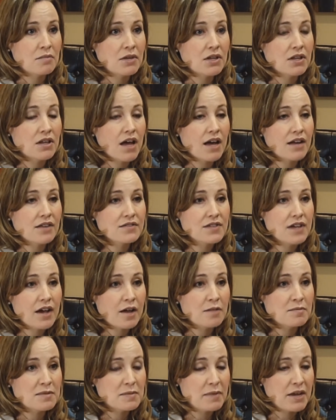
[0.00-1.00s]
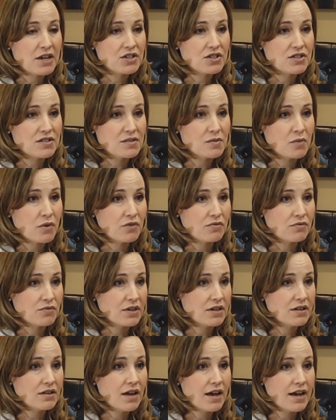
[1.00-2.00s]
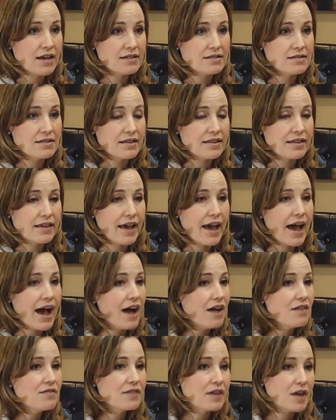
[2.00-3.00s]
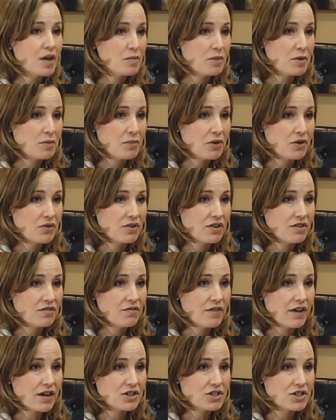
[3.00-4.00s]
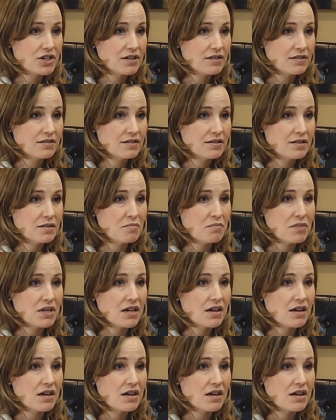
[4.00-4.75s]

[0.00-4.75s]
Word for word: Um, a lot of times patients won't realize that they have gum and bone infection